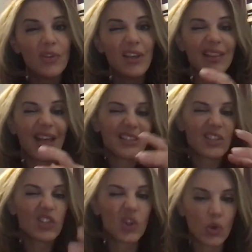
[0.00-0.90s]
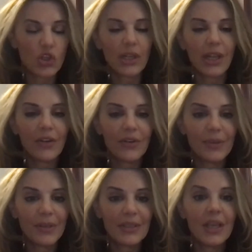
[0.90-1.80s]
know that that social
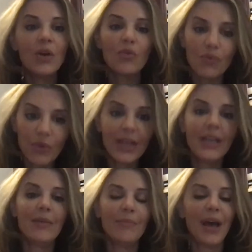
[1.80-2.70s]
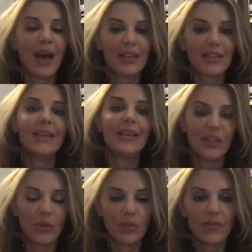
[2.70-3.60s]
element really impacts,
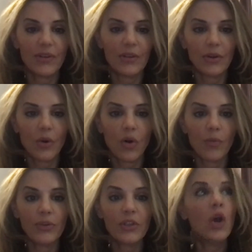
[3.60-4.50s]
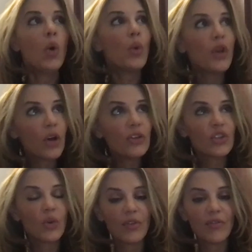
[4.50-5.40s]
again, those feel-good hormones. We
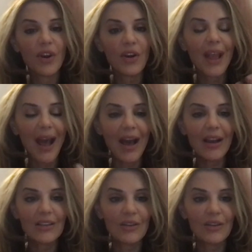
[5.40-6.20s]
also know the very act